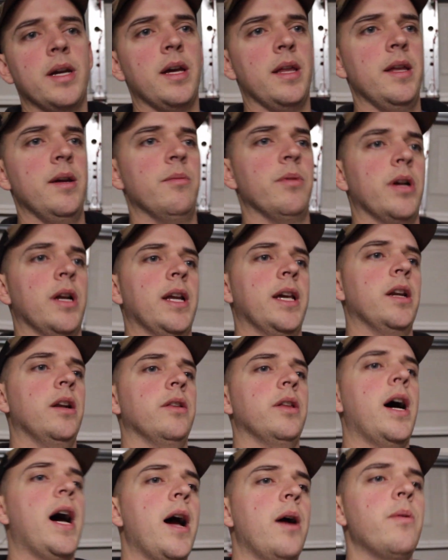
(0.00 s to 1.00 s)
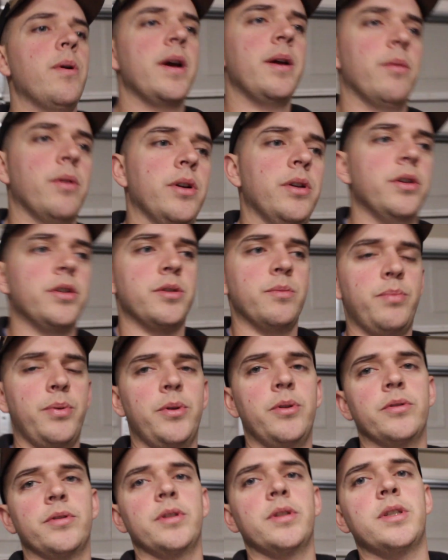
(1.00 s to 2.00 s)
and then we're gonna get on the highway. We're gonna do some
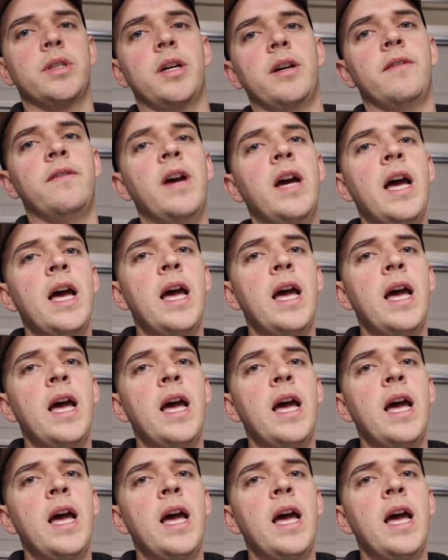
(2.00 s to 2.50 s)
pulls and stuff.